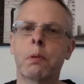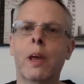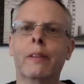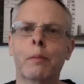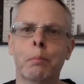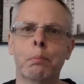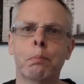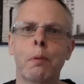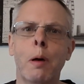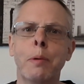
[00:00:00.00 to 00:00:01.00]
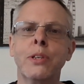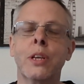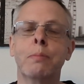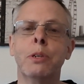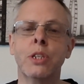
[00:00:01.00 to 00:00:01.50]
get
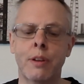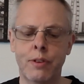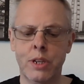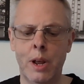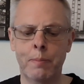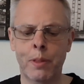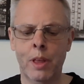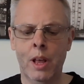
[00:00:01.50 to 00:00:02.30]
amazing images every time.